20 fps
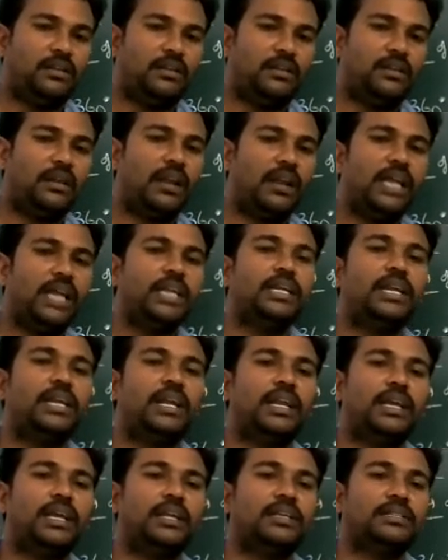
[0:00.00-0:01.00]
90
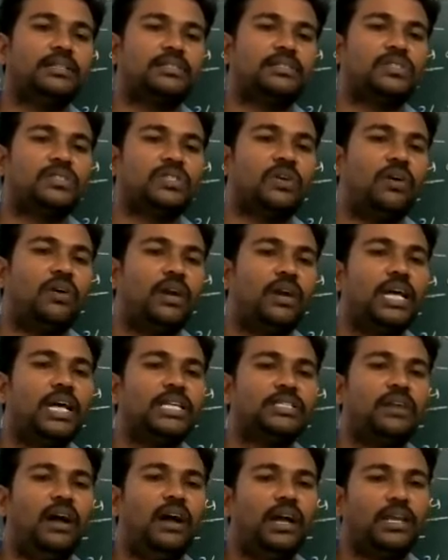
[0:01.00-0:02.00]
degrees is called as
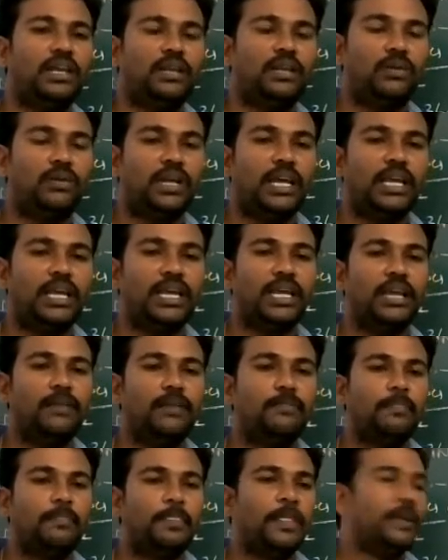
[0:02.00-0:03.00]
acute angle.
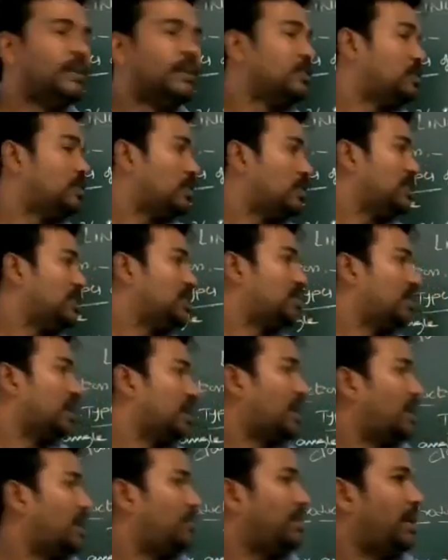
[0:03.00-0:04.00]
So this one
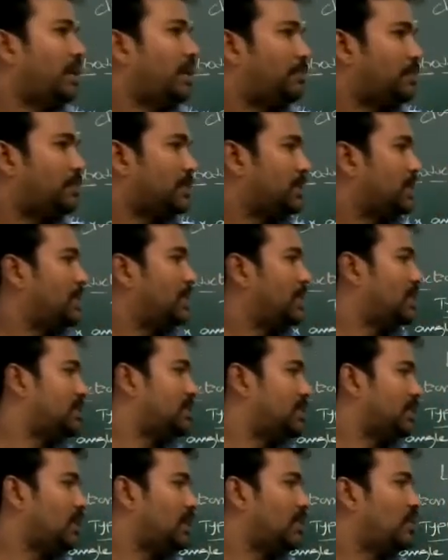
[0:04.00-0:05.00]
can be represented
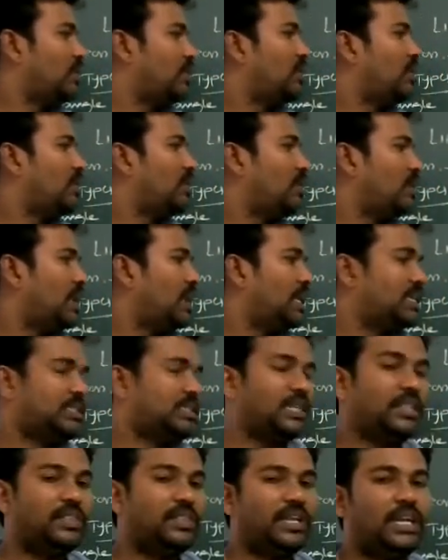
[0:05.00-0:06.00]
0 less
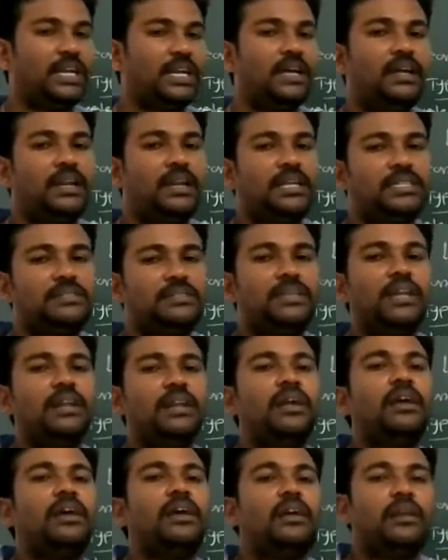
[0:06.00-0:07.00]
than theta less than
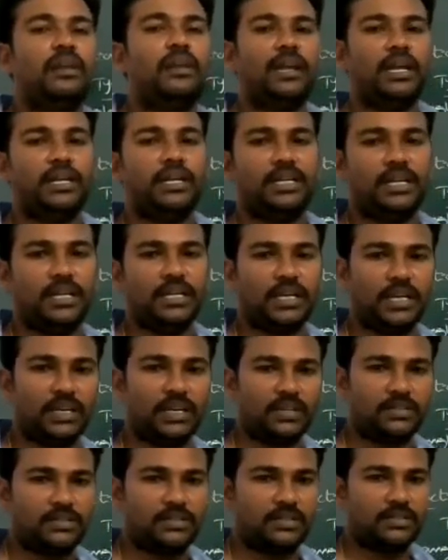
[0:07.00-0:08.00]
90
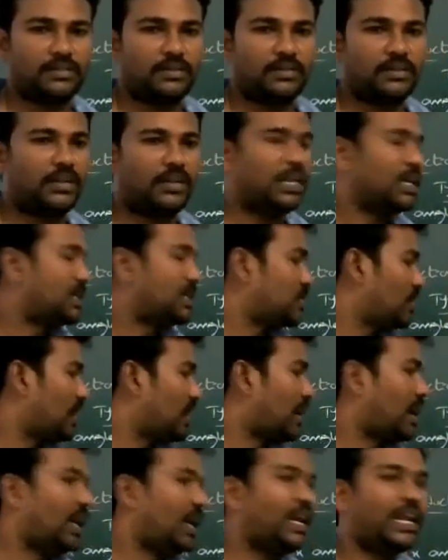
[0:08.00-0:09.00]
degrees. Next one,
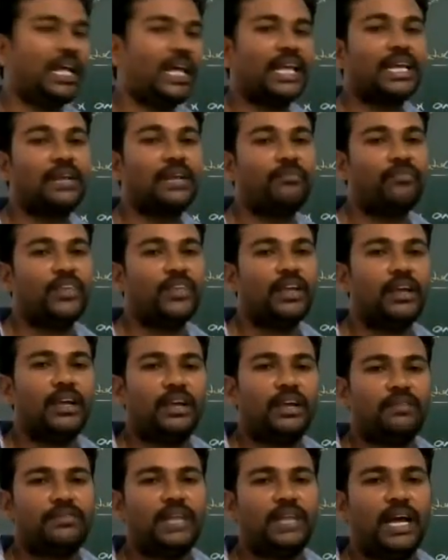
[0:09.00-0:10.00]
right angle.
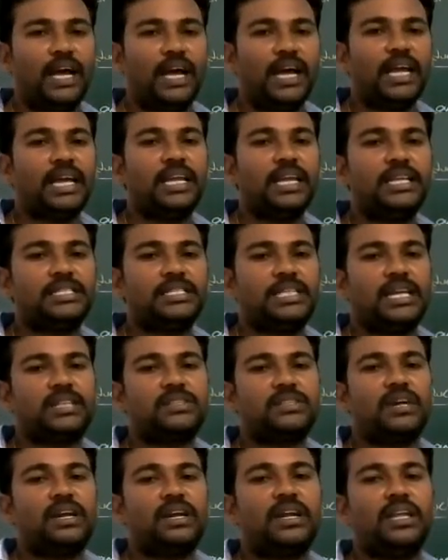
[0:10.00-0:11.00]
If the angle is
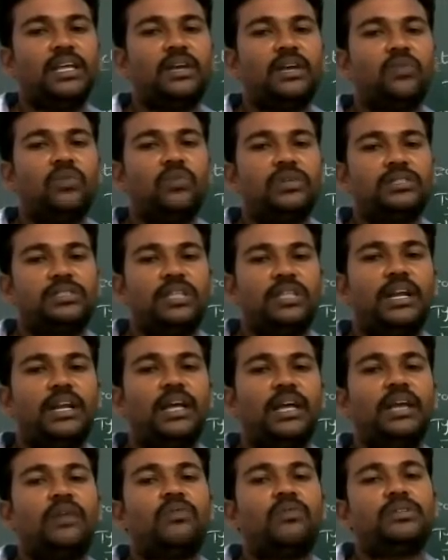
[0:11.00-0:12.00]
exactly
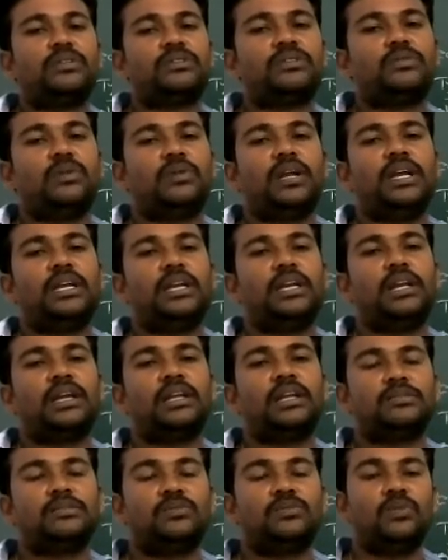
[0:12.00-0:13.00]
theta equals to 90
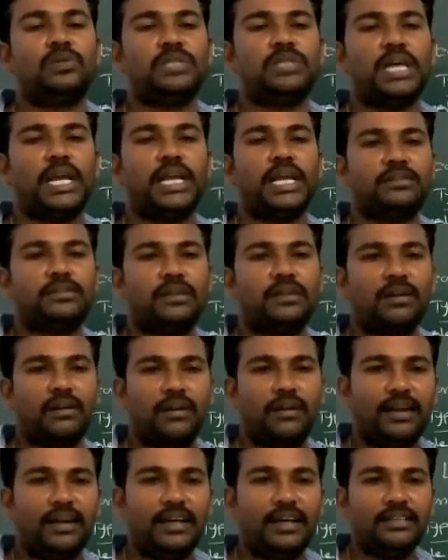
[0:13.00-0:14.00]
degrees, those angles are
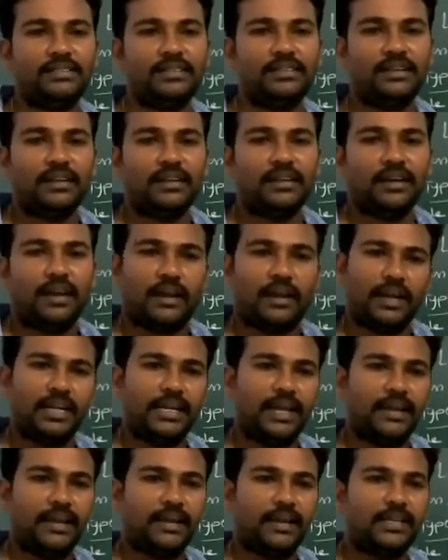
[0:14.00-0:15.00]
called as right
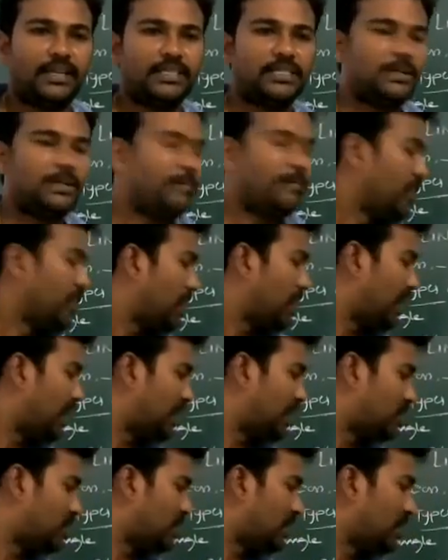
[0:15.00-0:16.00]
angles.
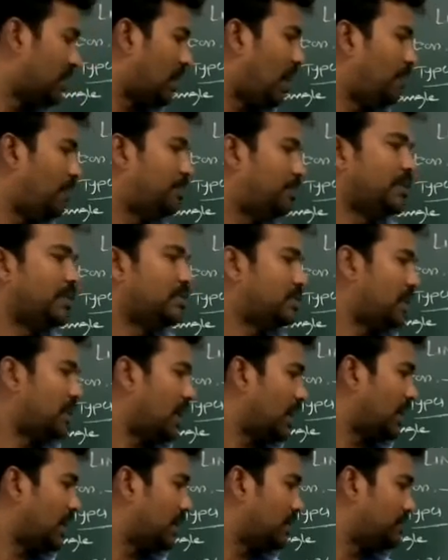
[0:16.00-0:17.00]
Next one, obtuse
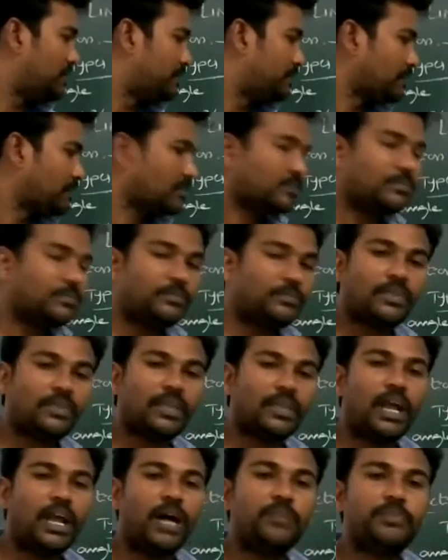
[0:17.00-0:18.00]
angle.
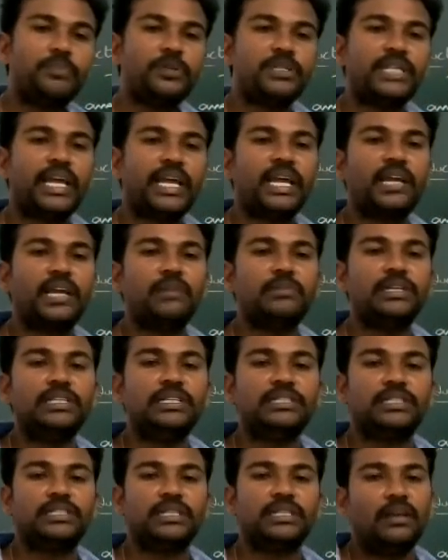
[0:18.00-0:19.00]
Obtuse angle
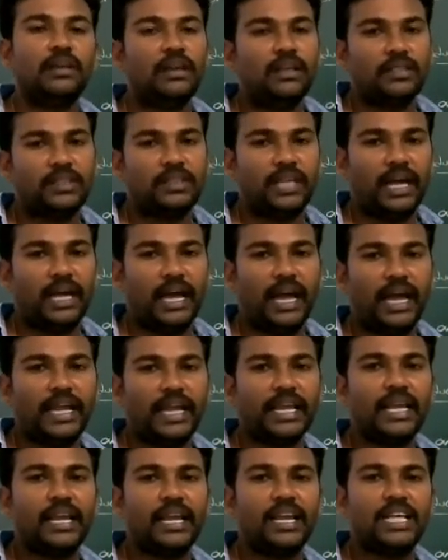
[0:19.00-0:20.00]
means the
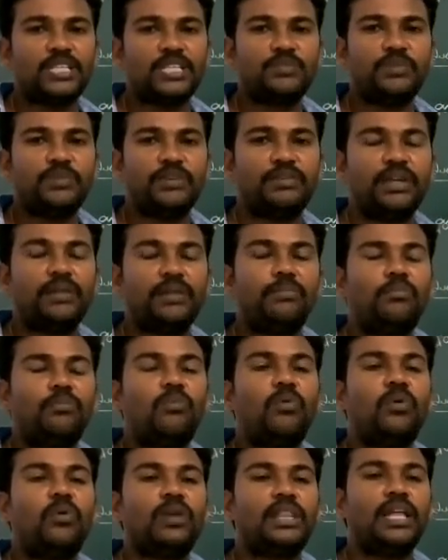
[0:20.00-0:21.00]
angle lies between
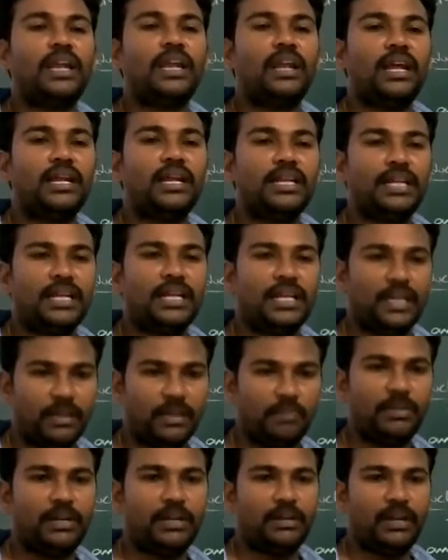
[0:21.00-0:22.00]
more than 90
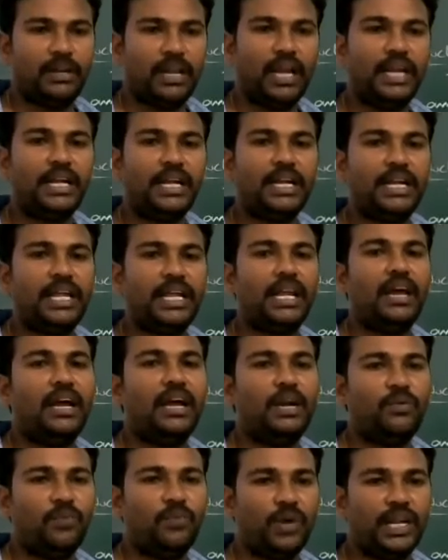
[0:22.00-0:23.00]

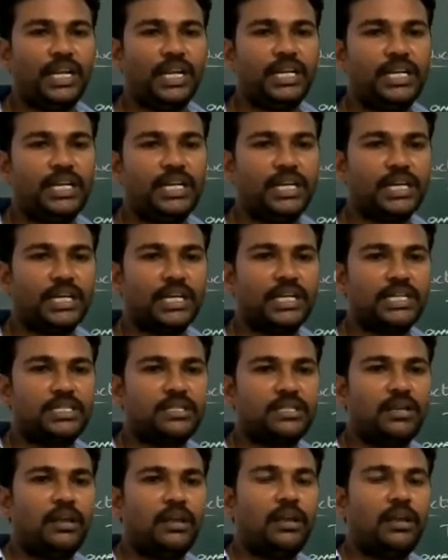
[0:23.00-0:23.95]
and 180 degrees.